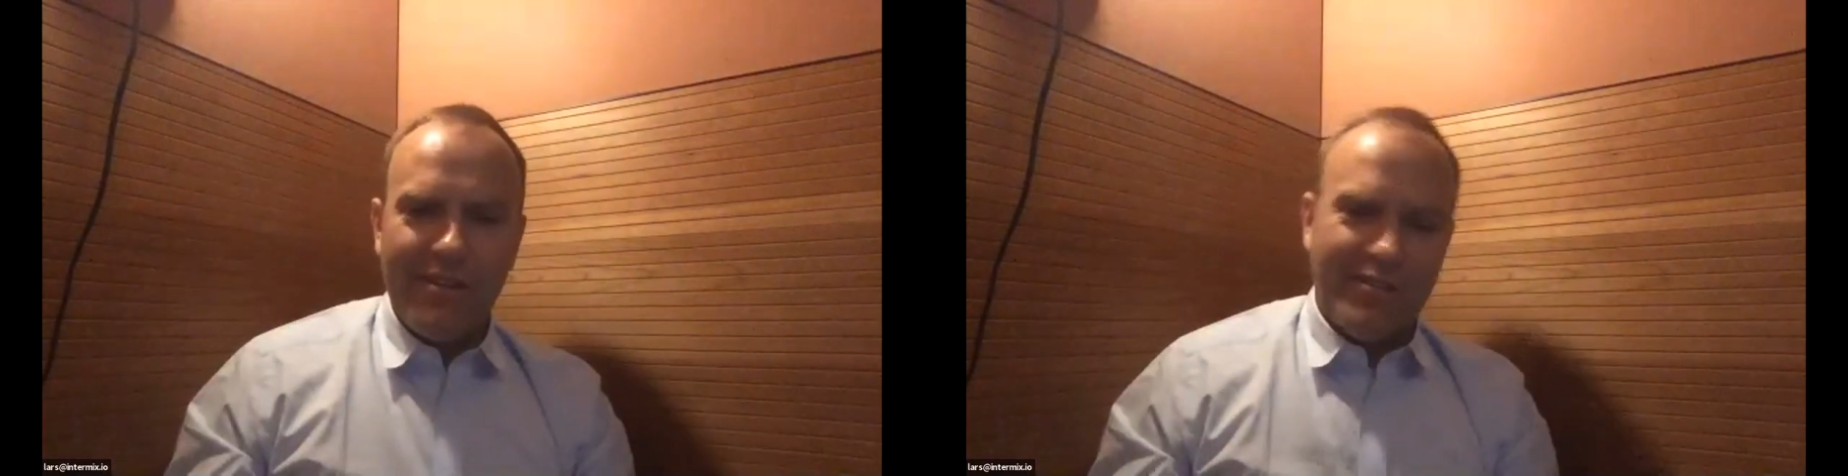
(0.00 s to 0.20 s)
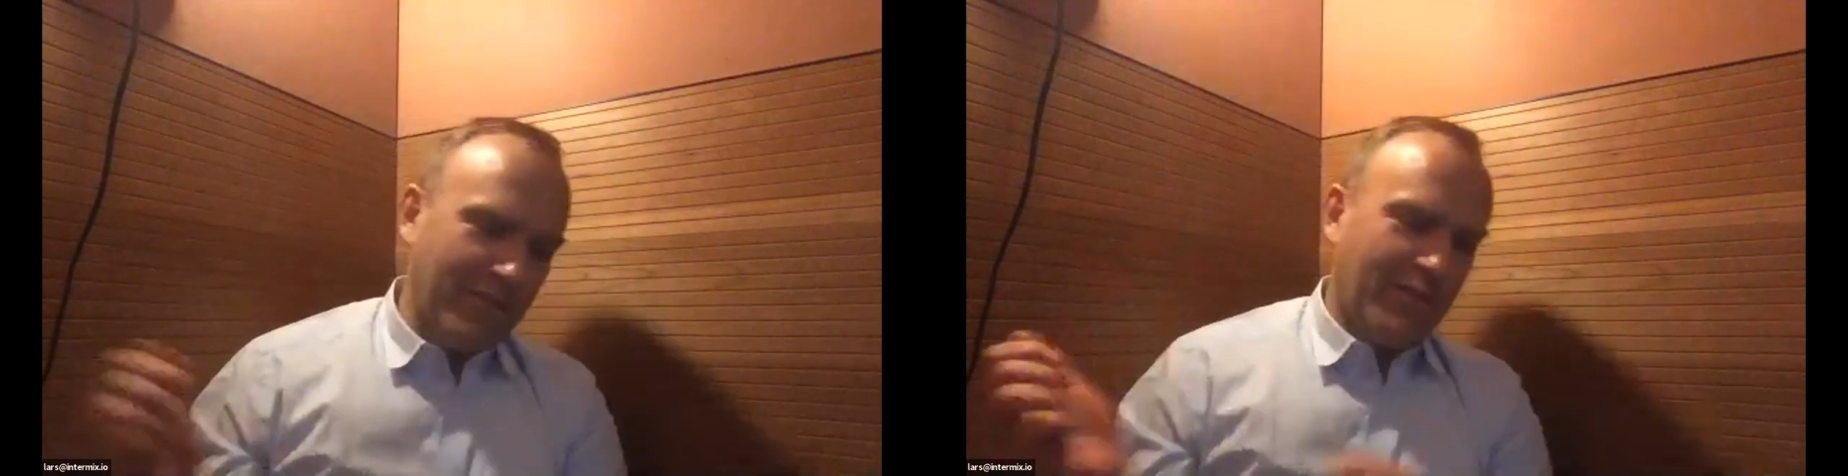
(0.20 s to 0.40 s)

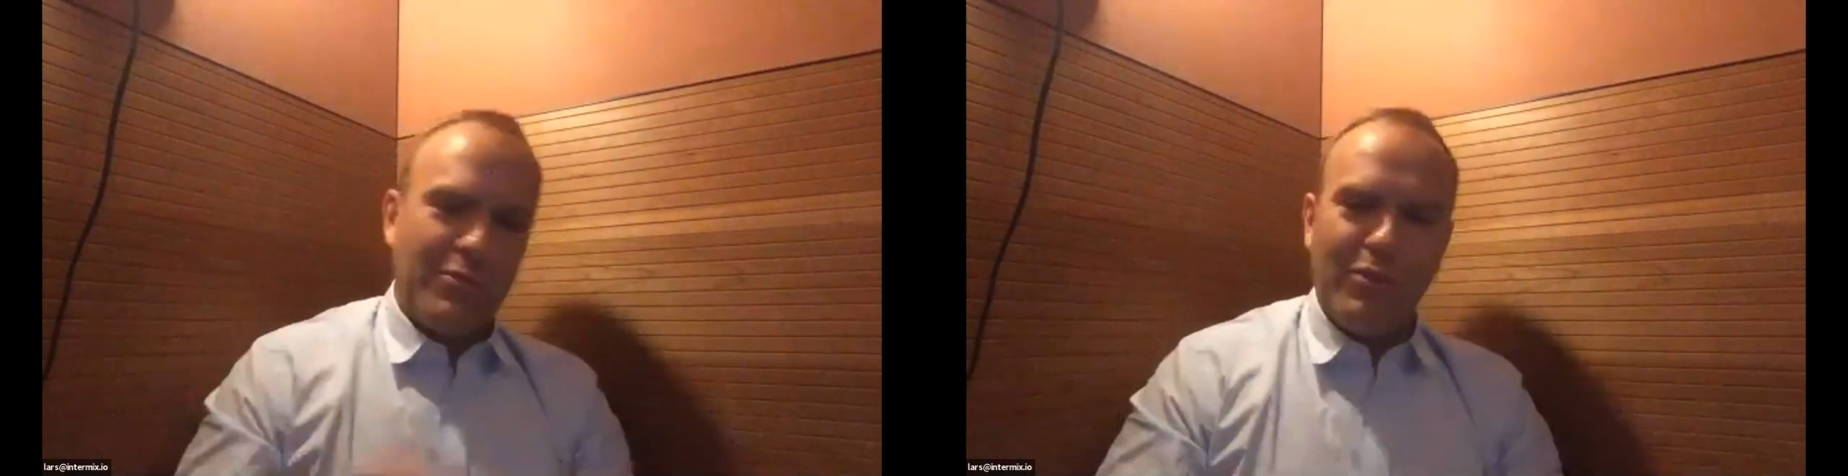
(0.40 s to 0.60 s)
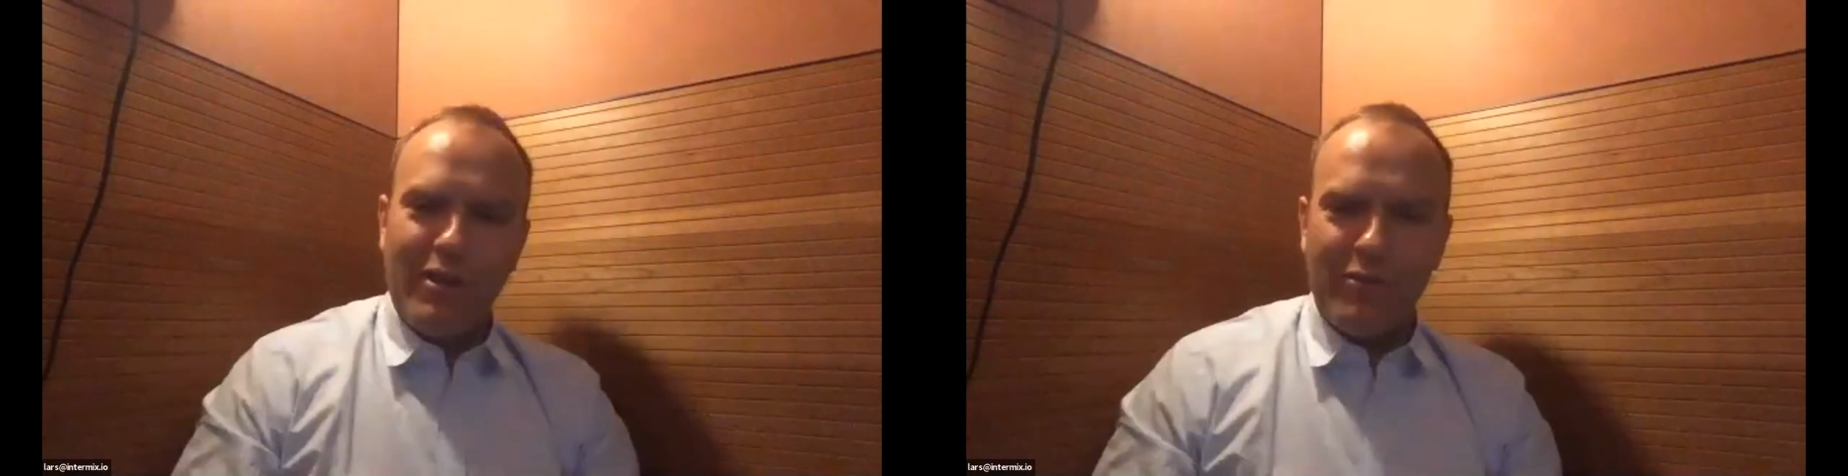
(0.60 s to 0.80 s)
this is
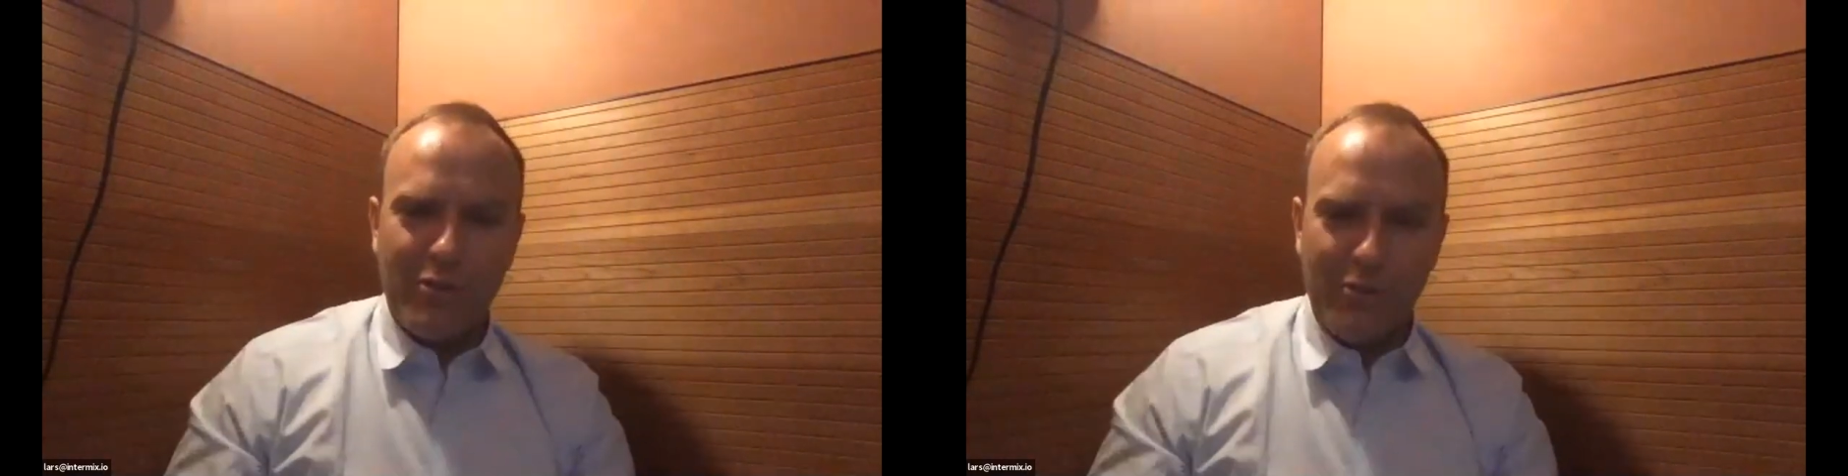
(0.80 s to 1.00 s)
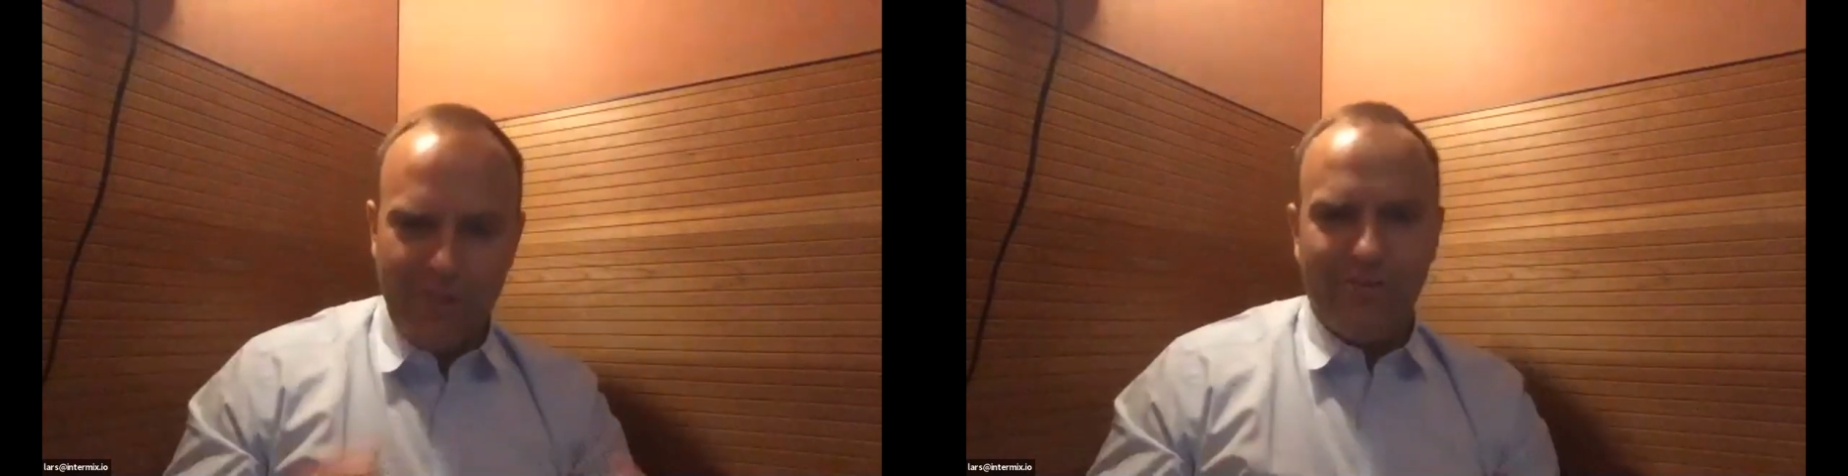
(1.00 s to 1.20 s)
what I would
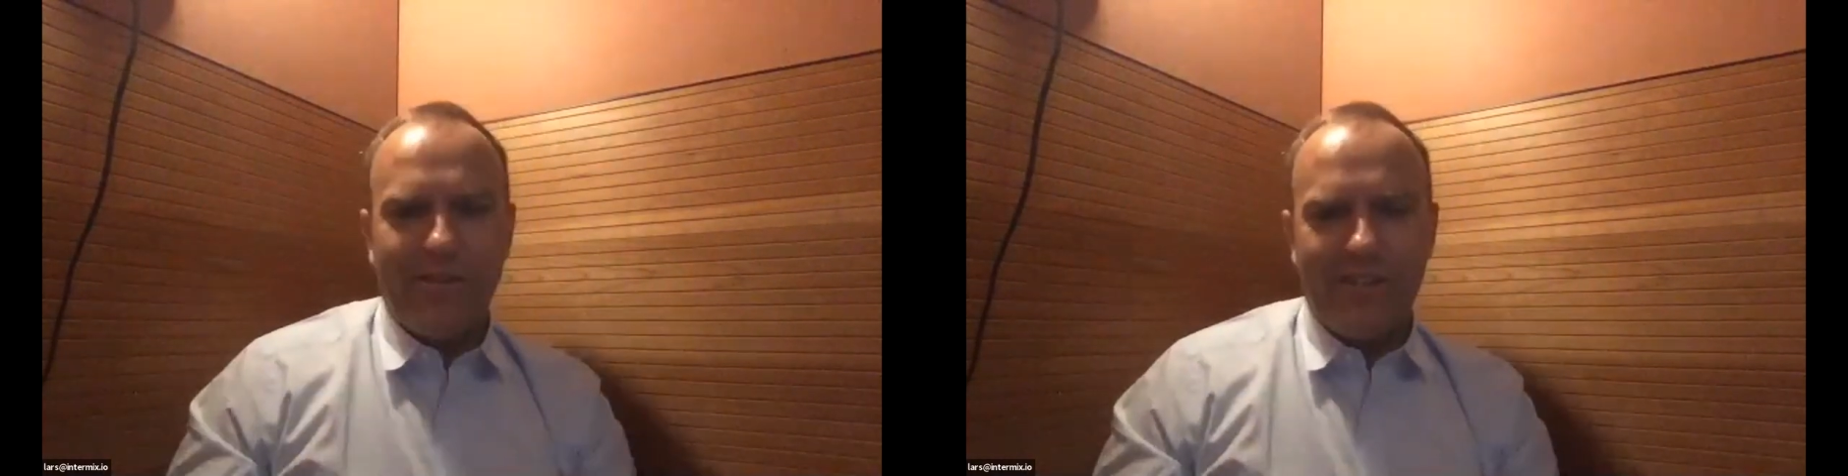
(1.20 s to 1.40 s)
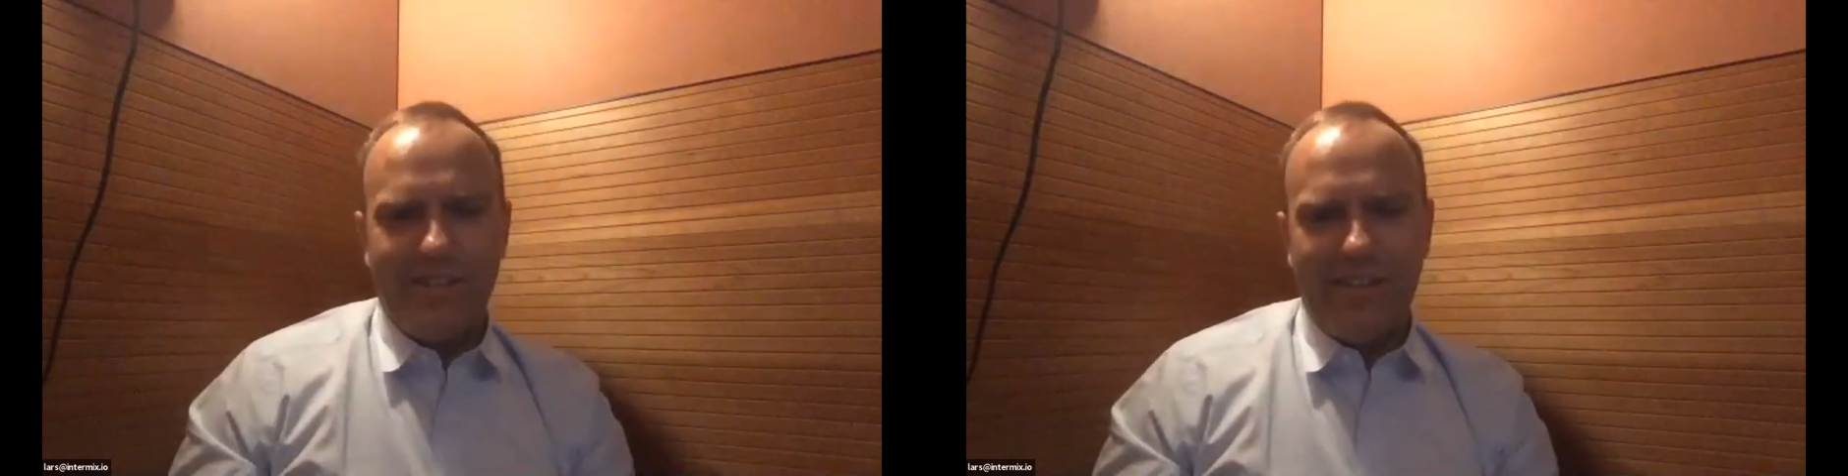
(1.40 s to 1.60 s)
do
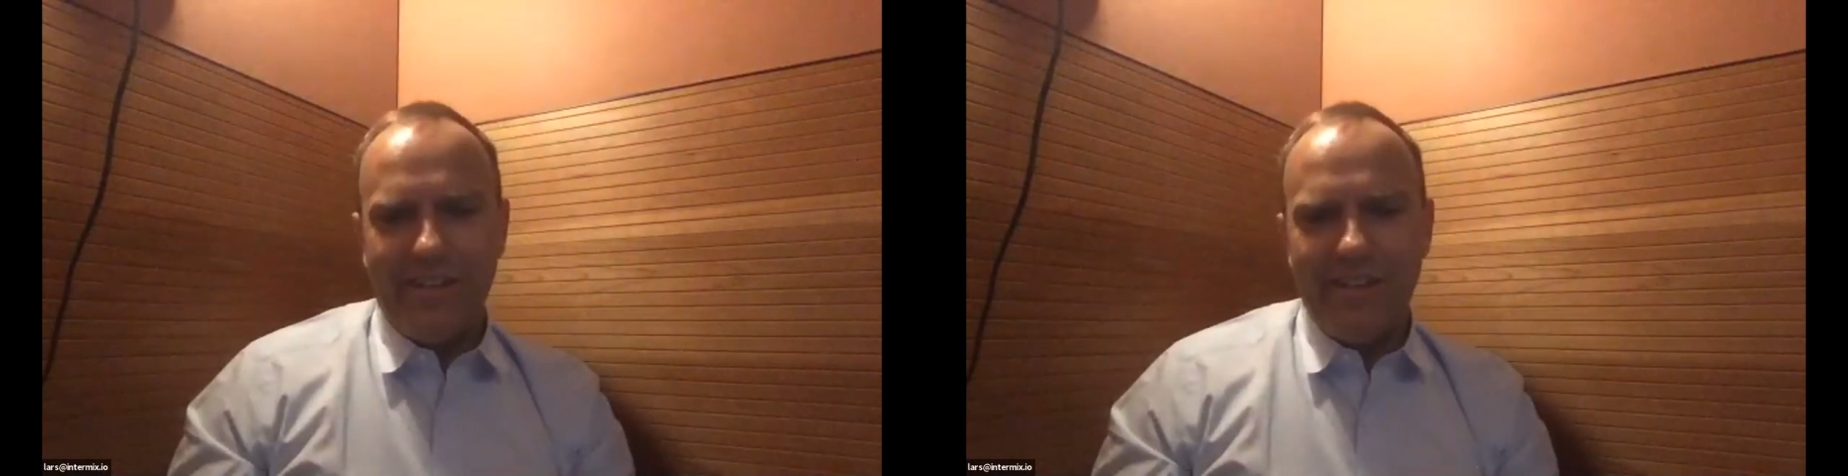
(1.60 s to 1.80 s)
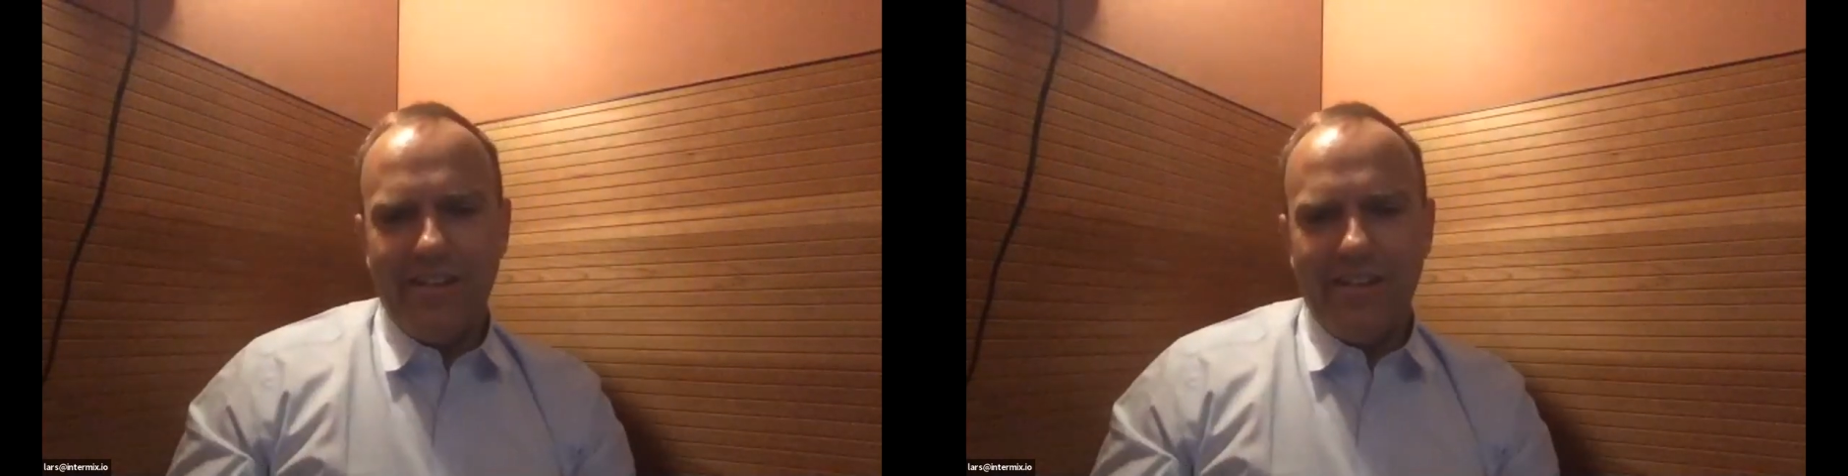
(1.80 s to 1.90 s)
differently?